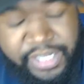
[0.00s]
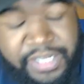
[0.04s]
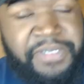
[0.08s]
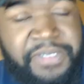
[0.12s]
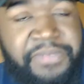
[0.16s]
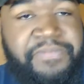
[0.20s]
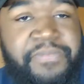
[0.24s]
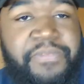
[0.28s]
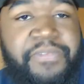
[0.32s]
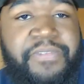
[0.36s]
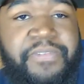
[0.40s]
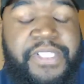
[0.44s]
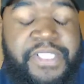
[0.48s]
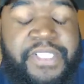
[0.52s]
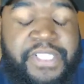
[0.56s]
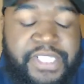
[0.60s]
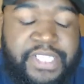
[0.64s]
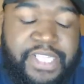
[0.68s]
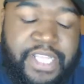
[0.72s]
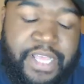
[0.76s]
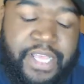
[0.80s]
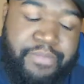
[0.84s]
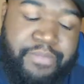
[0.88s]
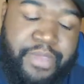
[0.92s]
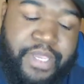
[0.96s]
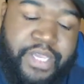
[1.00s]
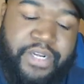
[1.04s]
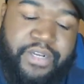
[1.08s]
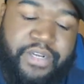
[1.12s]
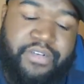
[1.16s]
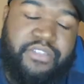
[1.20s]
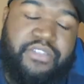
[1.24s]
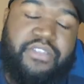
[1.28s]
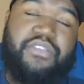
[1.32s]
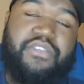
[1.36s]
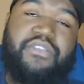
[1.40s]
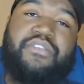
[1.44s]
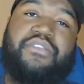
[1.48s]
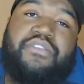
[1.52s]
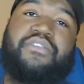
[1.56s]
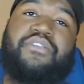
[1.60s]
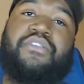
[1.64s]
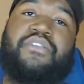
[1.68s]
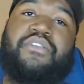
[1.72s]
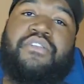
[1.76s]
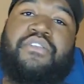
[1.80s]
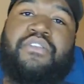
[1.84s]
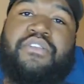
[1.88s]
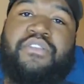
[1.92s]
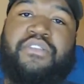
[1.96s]
feeling a lot better.
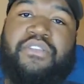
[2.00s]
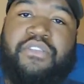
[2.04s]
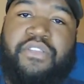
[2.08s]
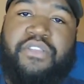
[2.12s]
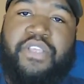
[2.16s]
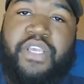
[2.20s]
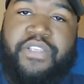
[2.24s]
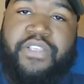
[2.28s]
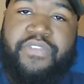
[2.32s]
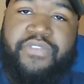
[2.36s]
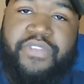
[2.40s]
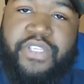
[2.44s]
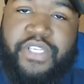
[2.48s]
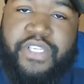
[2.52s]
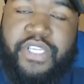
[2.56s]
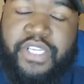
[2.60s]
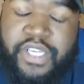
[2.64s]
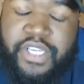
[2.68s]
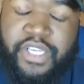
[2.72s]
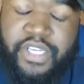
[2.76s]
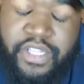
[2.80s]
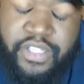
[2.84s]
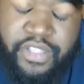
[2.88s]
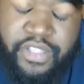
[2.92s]
Thanks for the